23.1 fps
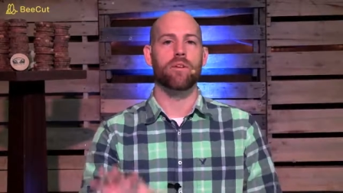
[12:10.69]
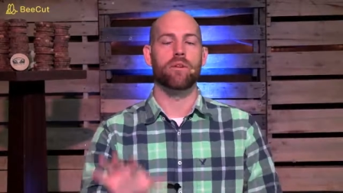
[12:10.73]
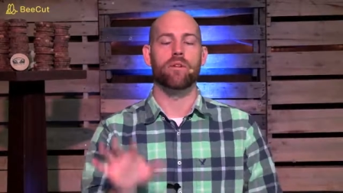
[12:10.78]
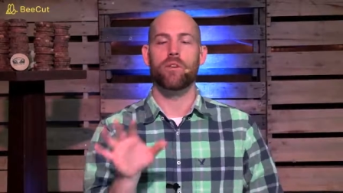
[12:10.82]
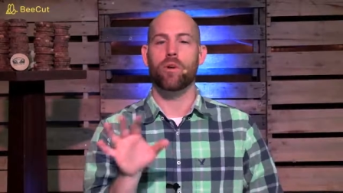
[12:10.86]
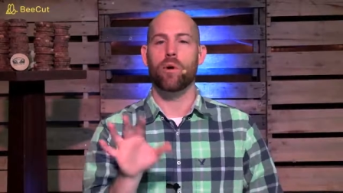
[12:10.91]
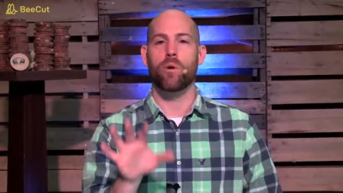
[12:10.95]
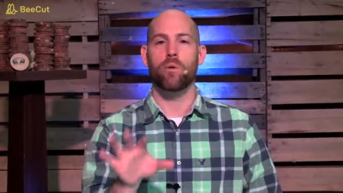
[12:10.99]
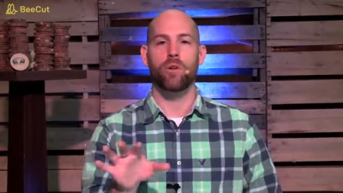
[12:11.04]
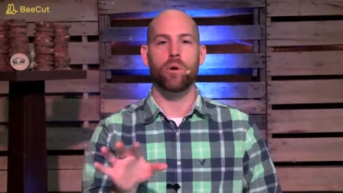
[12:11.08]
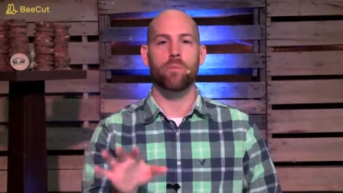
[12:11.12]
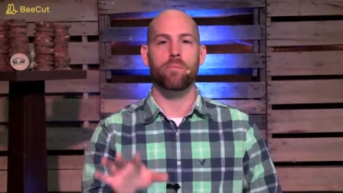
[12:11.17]

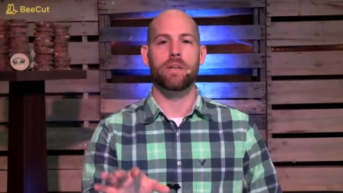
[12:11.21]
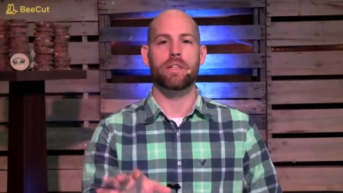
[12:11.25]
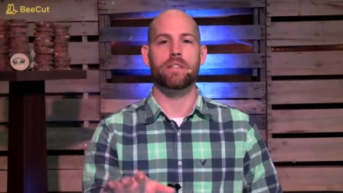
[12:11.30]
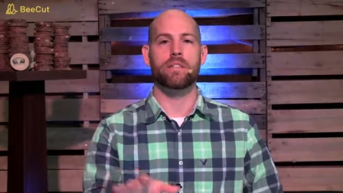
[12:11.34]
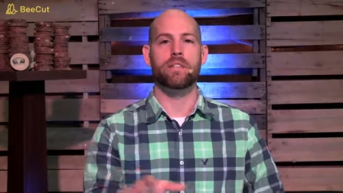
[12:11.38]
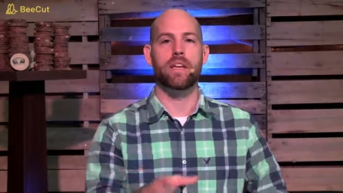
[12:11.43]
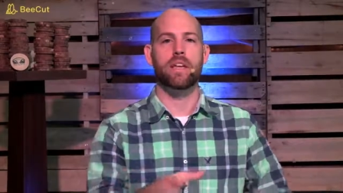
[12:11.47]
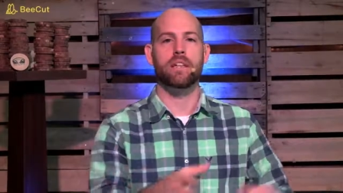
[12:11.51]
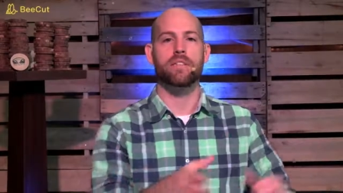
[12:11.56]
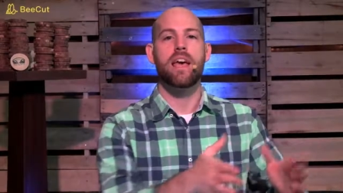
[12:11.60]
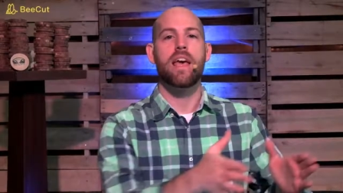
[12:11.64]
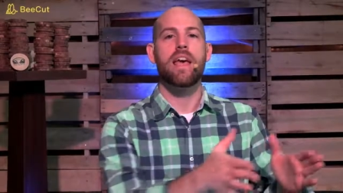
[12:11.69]
Don't, don't miss
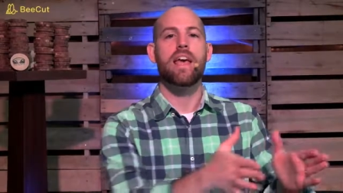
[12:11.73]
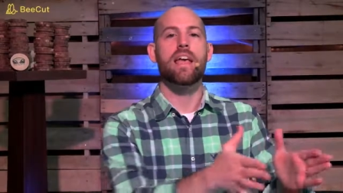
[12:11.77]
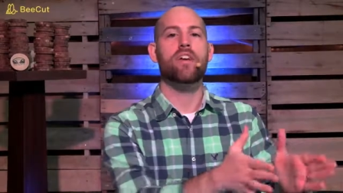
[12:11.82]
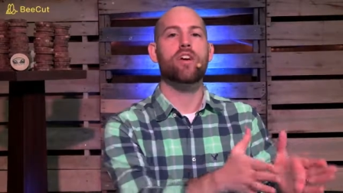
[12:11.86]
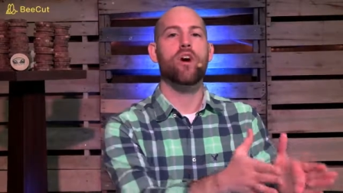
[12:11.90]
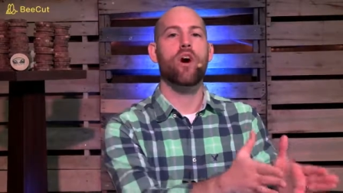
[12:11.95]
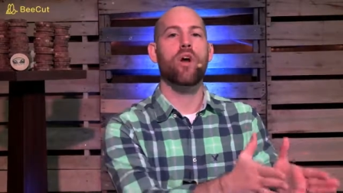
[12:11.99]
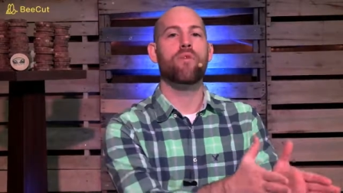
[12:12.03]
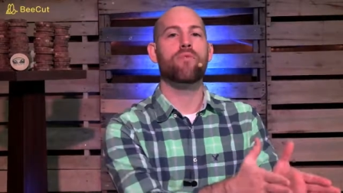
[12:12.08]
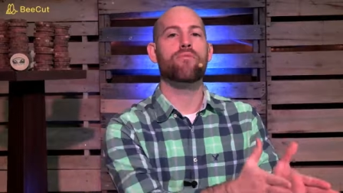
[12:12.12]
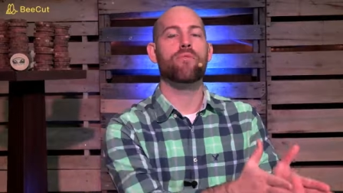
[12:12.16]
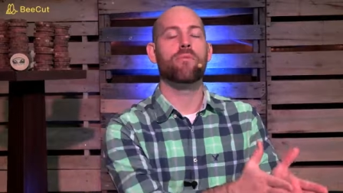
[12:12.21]
this. He
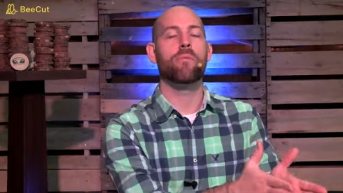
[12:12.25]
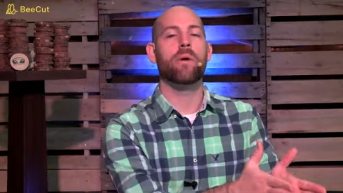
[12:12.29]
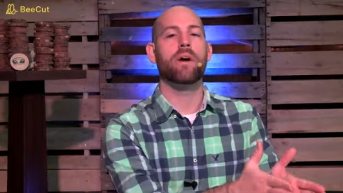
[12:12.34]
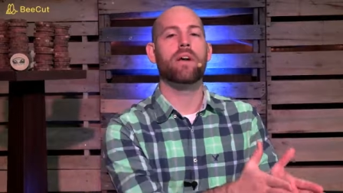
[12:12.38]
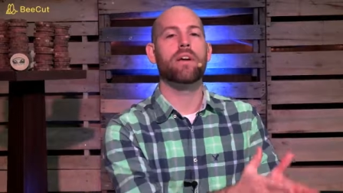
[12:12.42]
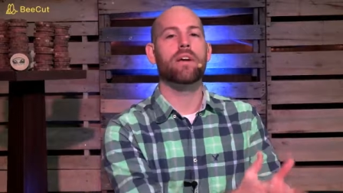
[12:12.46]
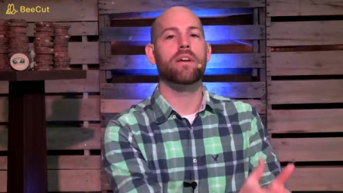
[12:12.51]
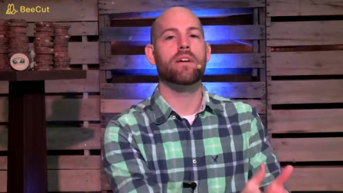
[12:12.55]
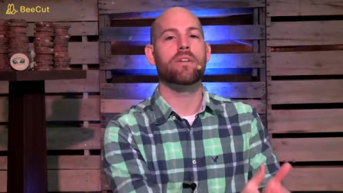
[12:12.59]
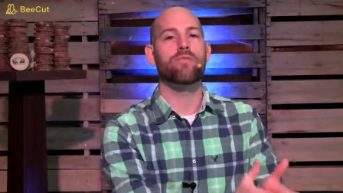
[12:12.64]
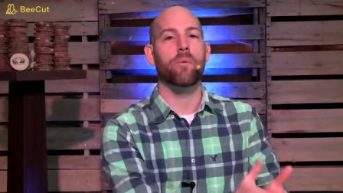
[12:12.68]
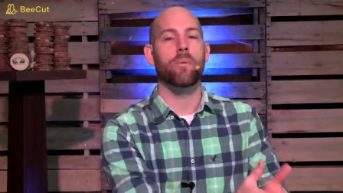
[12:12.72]
called him from a,
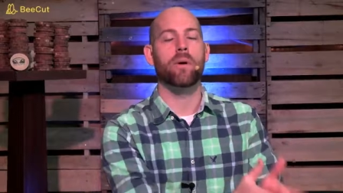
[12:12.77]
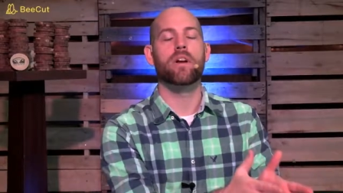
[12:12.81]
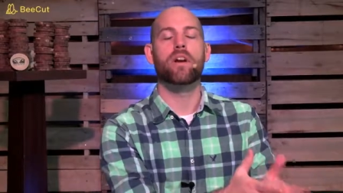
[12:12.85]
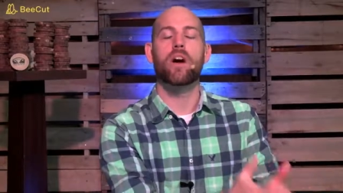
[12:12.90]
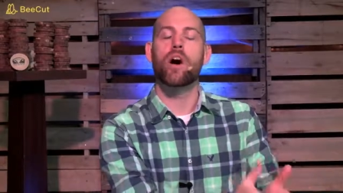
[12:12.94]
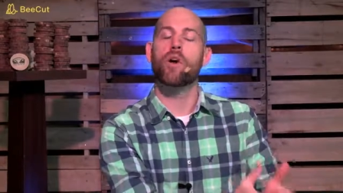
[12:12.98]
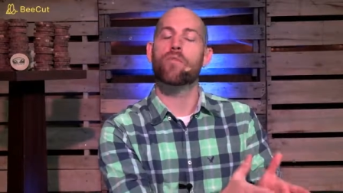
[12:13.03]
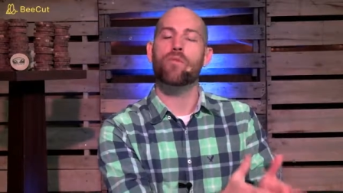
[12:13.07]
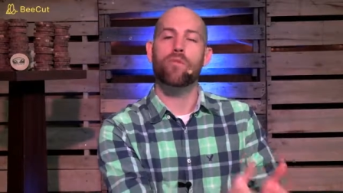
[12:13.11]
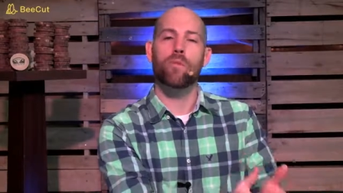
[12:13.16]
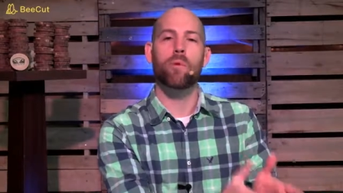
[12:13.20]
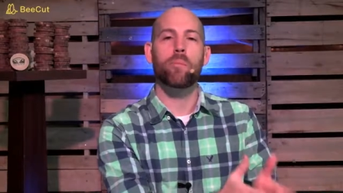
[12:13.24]
from a
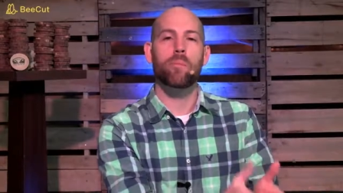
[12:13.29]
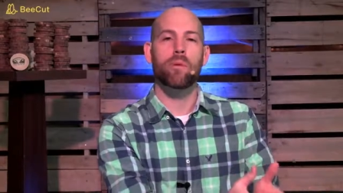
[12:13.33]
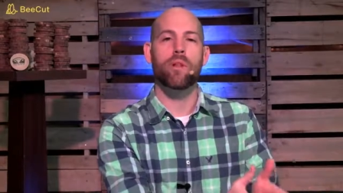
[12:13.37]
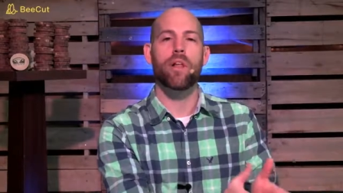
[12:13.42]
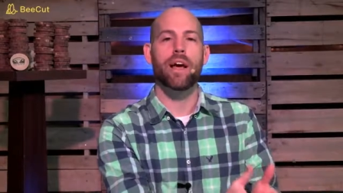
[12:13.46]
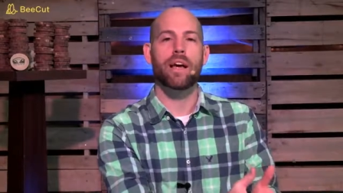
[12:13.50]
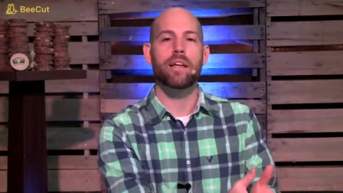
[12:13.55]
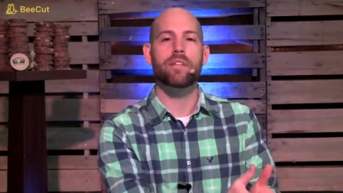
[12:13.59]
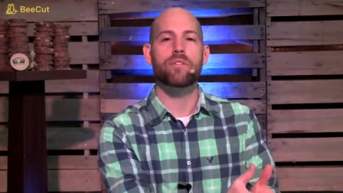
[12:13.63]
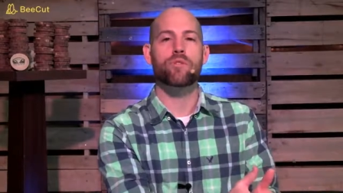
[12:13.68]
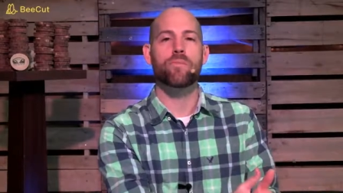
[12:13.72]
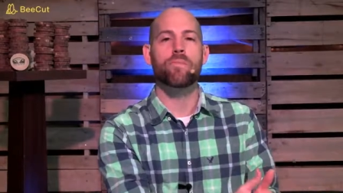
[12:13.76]
comfortable
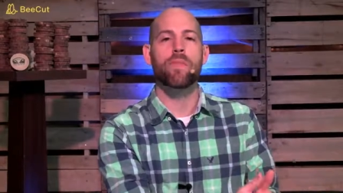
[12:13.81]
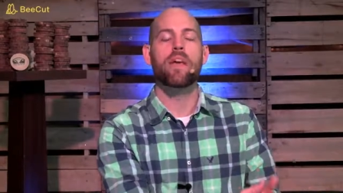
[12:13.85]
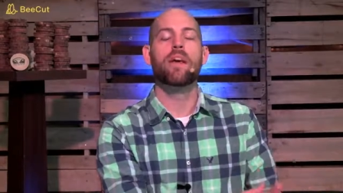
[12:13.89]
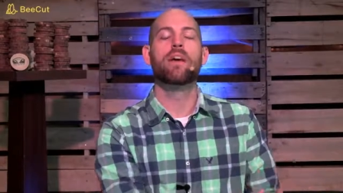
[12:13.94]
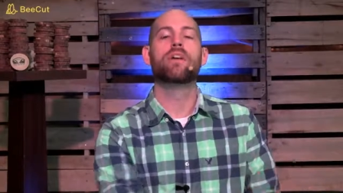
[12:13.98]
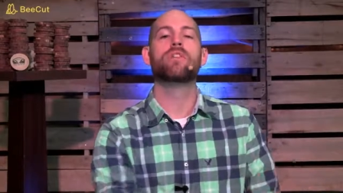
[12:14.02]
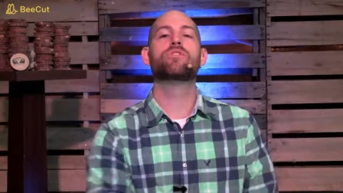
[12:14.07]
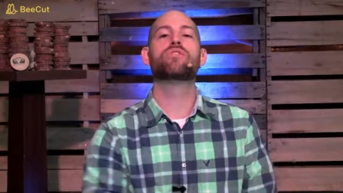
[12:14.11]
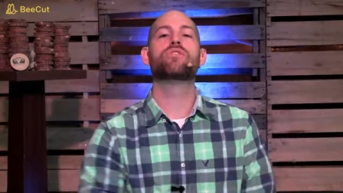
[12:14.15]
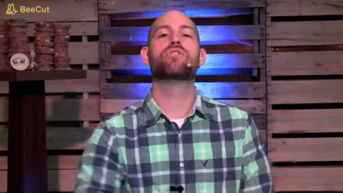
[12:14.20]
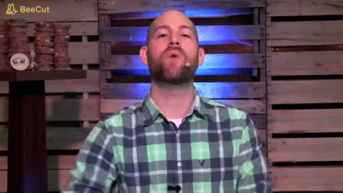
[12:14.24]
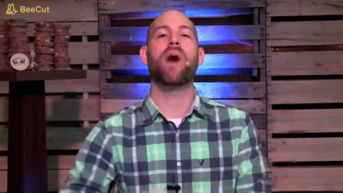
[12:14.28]
place
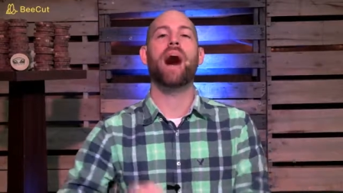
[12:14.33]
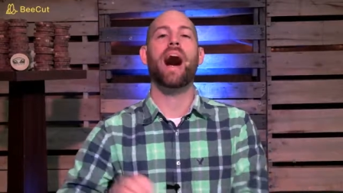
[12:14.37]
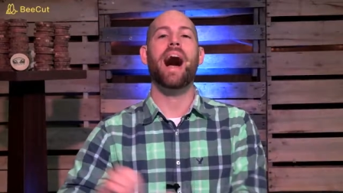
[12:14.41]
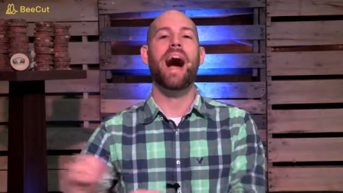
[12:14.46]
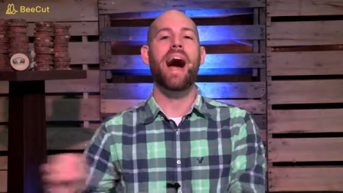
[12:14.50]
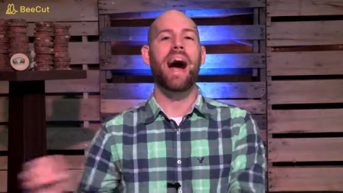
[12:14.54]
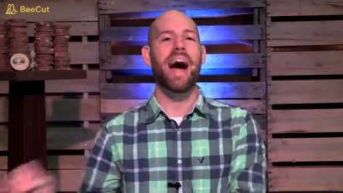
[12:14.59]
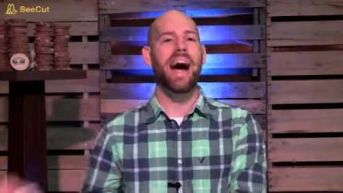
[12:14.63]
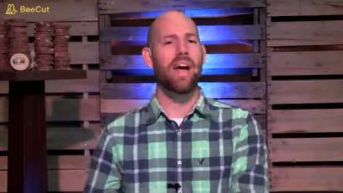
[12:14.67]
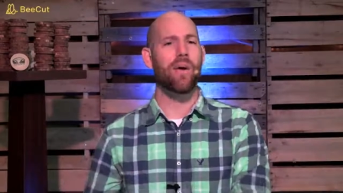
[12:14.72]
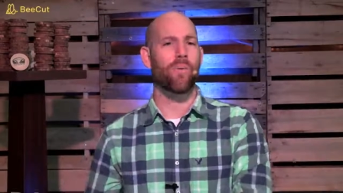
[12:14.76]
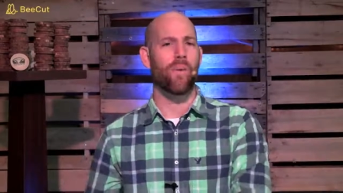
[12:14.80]
to a
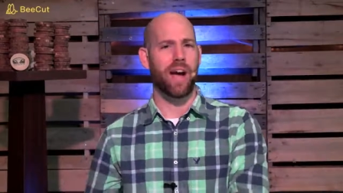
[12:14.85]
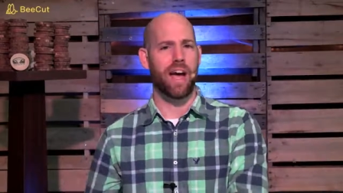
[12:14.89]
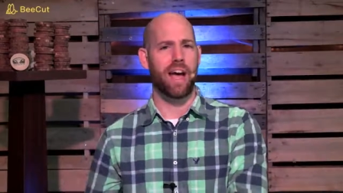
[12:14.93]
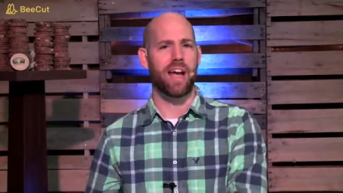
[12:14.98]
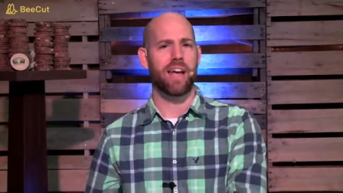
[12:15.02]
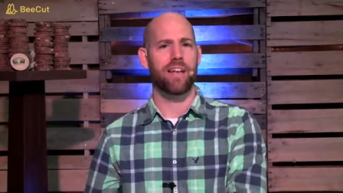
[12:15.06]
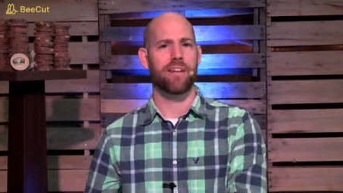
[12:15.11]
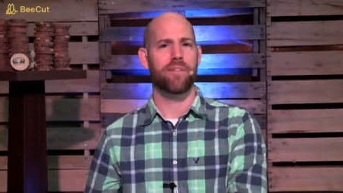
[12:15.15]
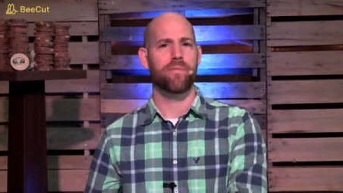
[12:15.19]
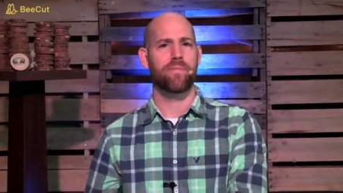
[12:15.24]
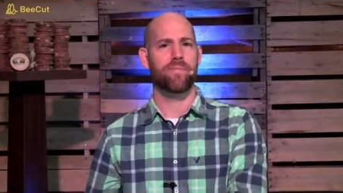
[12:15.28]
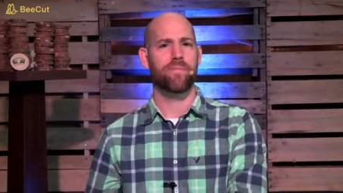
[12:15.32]
highway.